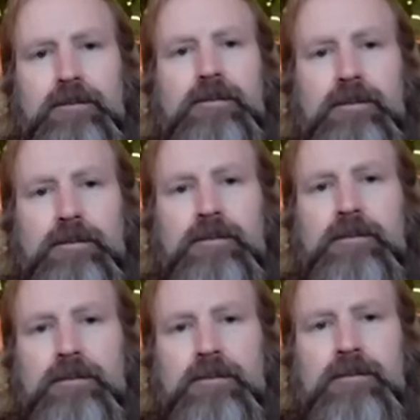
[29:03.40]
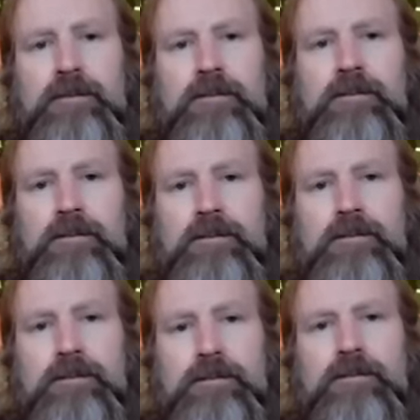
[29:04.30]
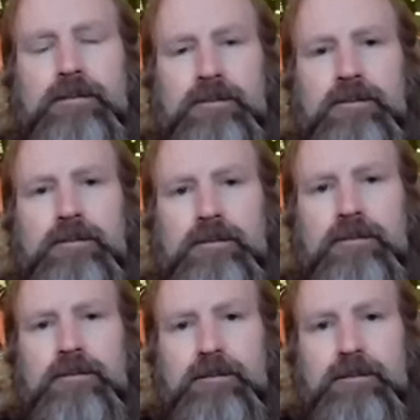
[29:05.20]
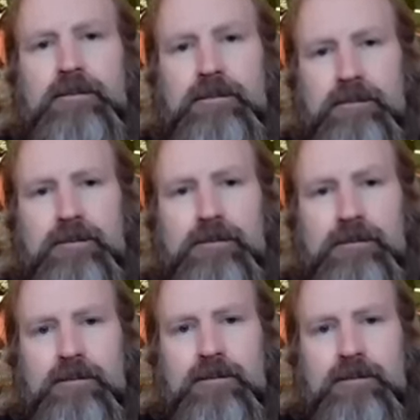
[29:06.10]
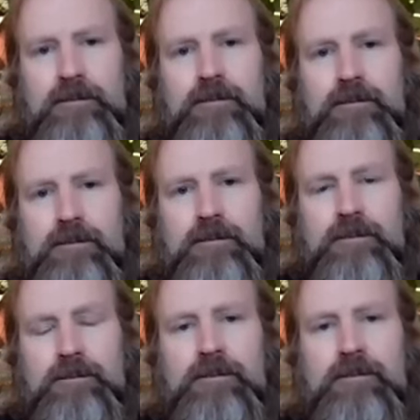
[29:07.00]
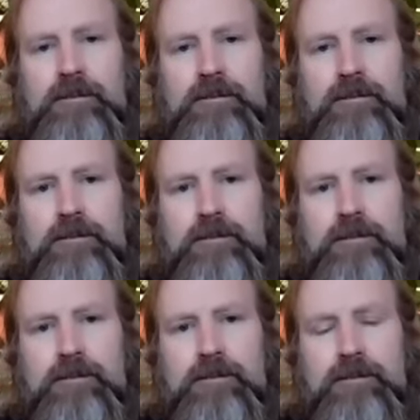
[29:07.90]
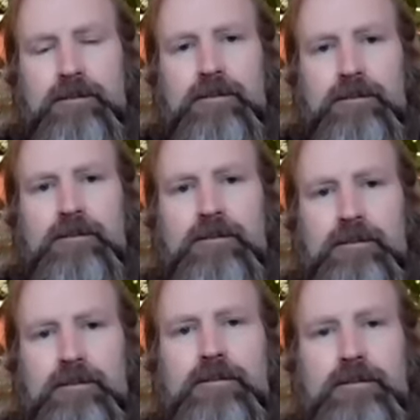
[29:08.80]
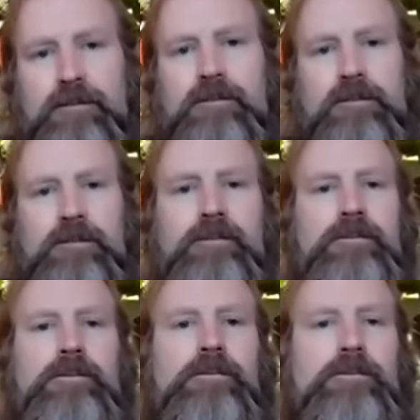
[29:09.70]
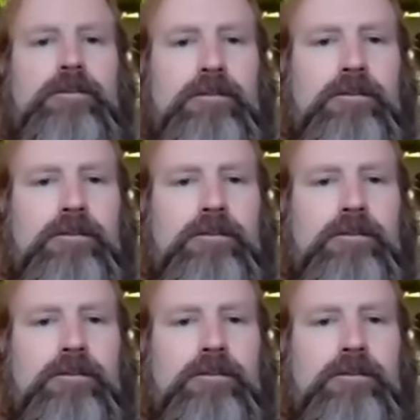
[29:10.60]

[no speech]